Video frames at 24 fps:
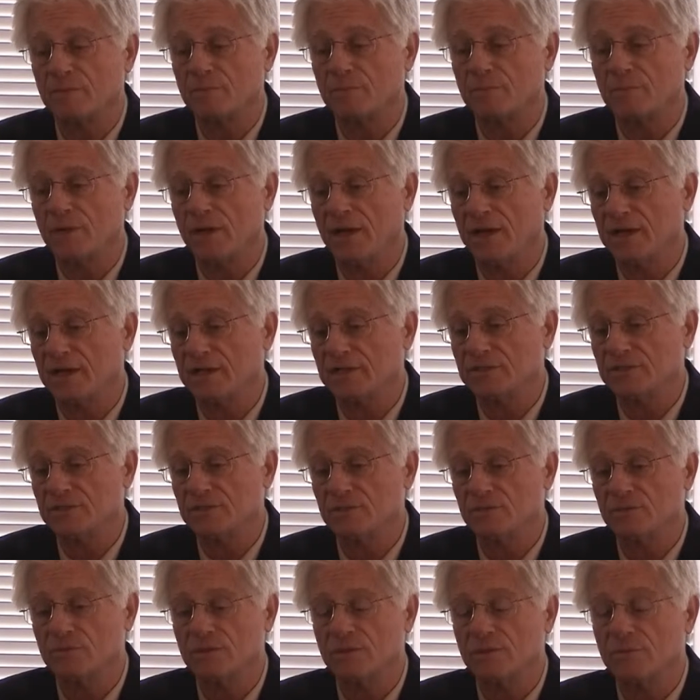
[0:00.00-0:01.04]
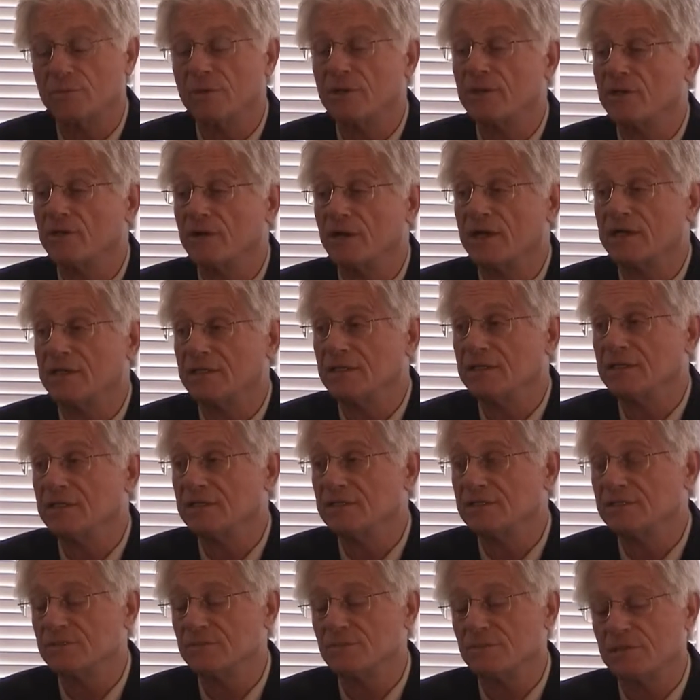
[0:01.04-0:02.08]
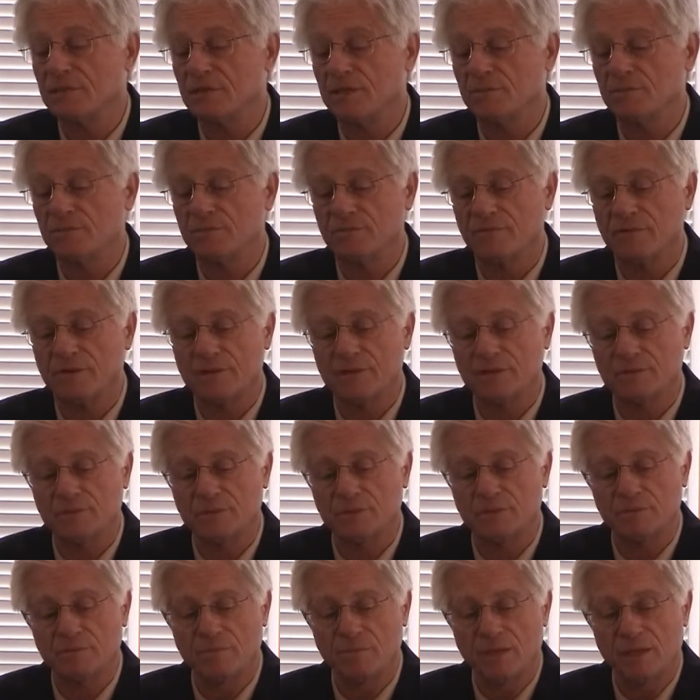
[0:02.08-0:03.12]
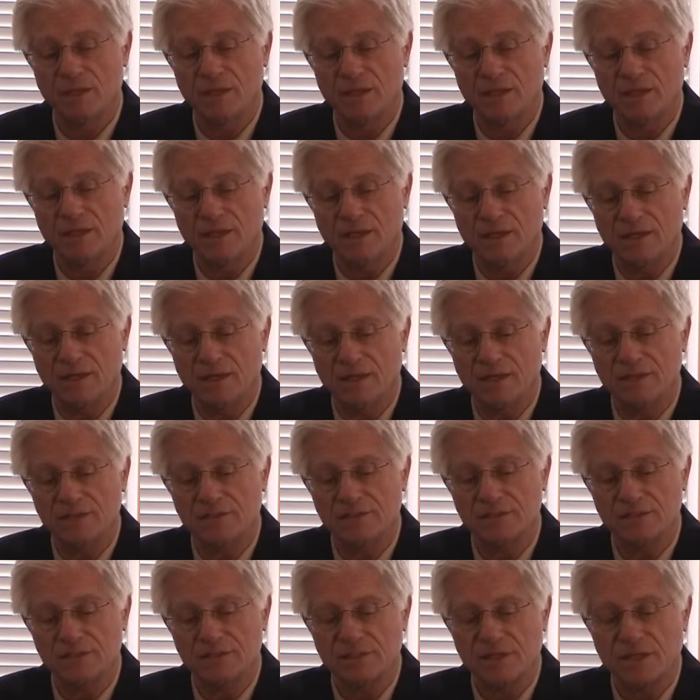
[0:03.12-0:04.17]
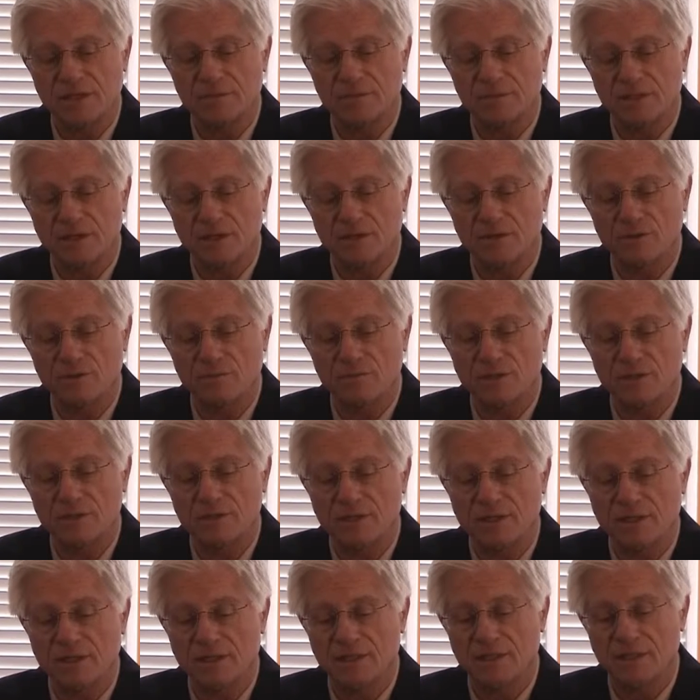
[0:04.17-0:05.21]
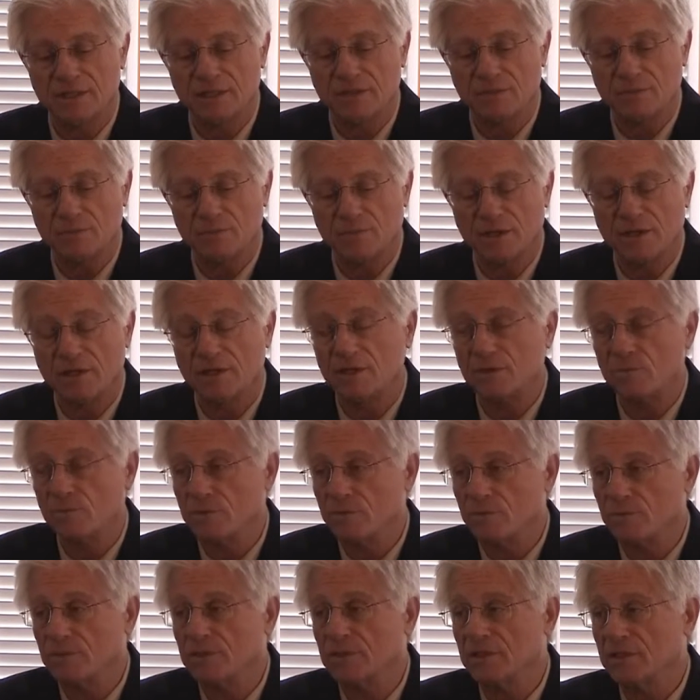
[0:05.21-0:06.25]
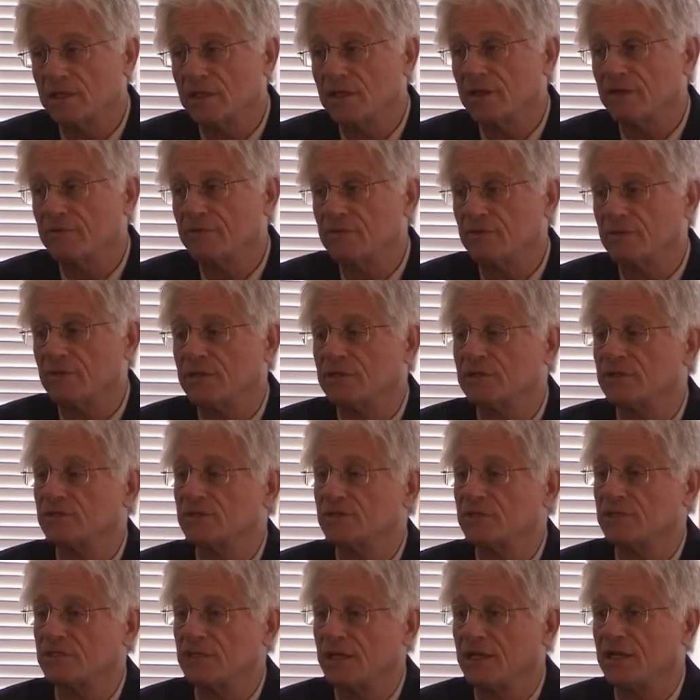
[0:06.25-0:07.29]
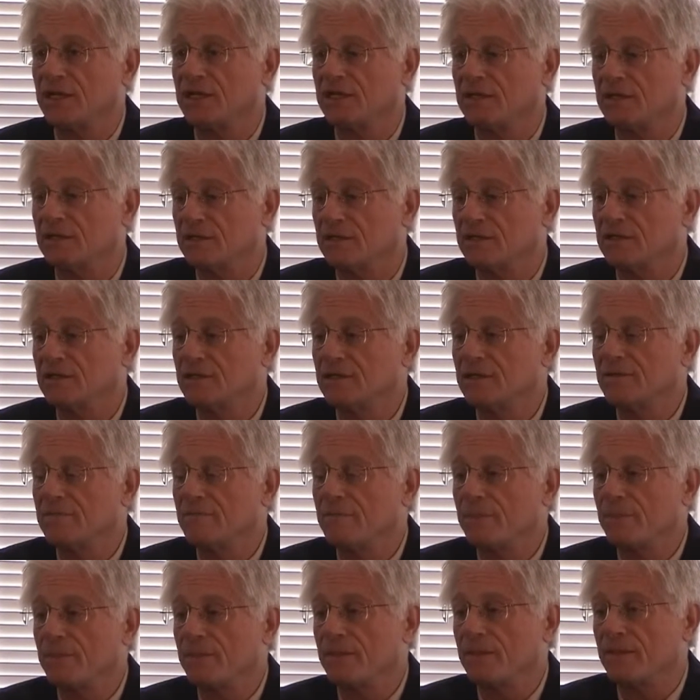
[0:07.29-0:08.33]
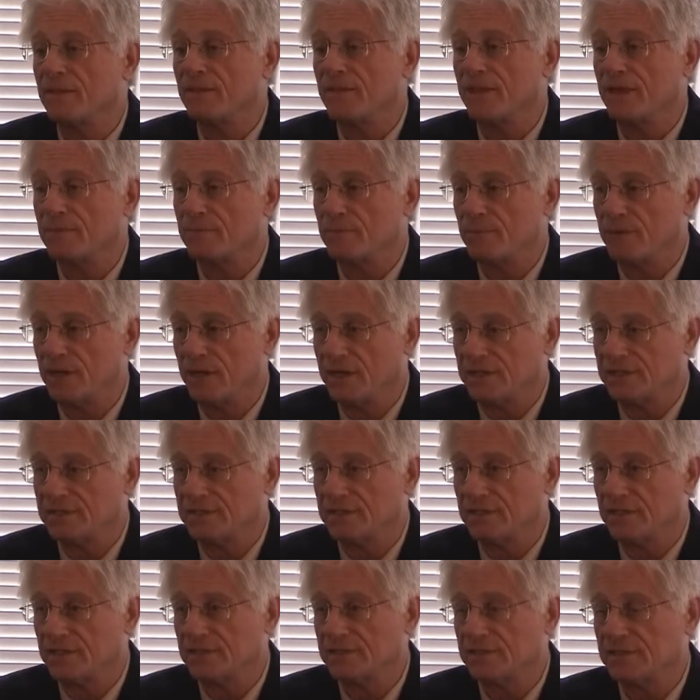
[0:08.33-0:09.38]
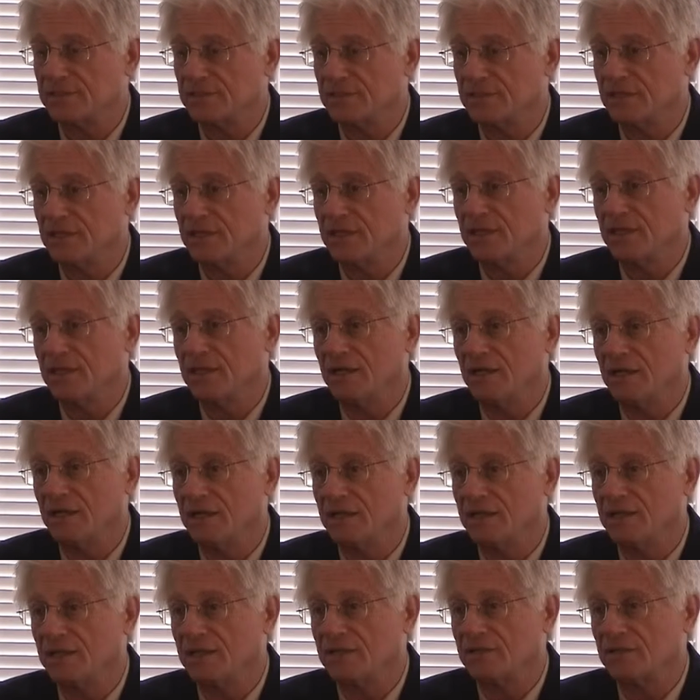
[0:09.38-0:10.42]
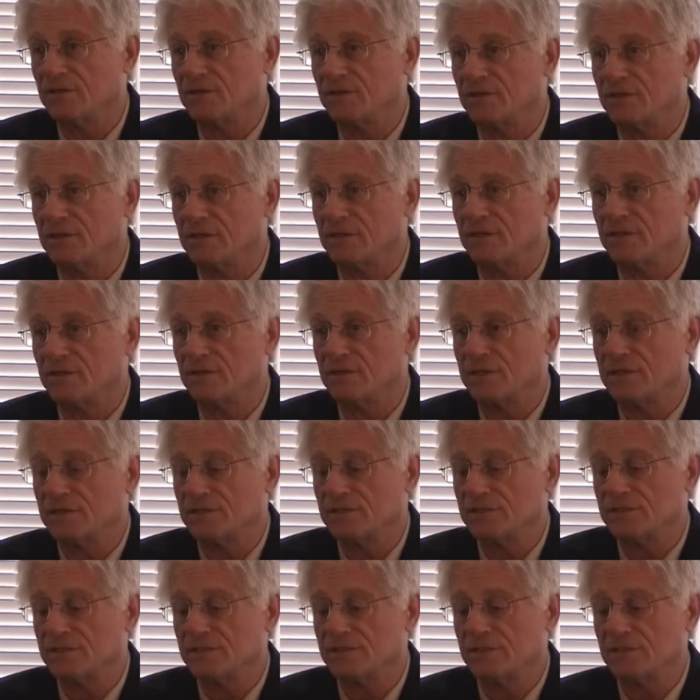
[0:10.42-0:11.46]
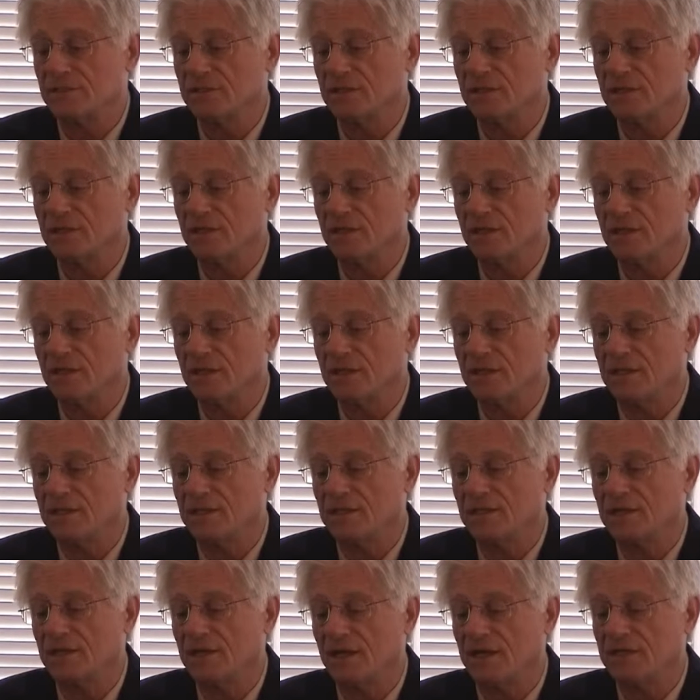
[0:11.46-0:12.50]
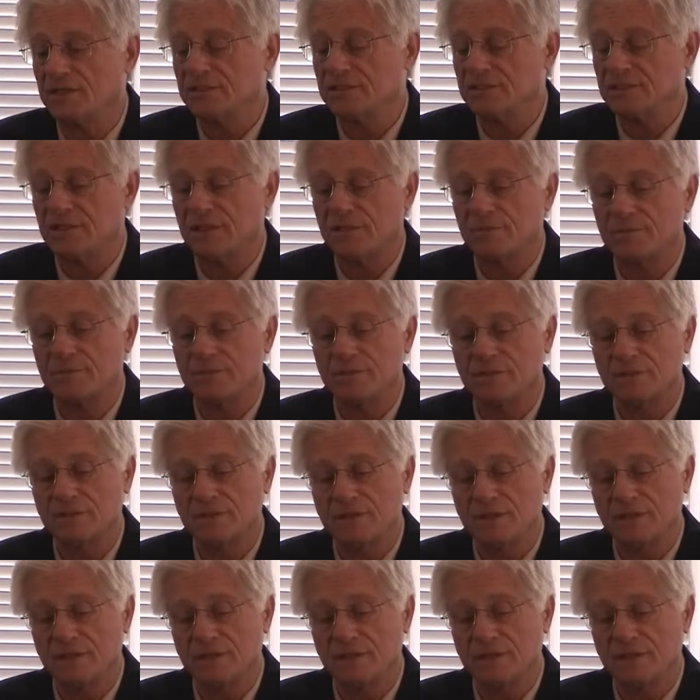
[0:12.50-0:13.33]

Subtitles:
products, newer and better ideas become available. And it's the same in our own mentality. When we really have to understand that process, that there is the concept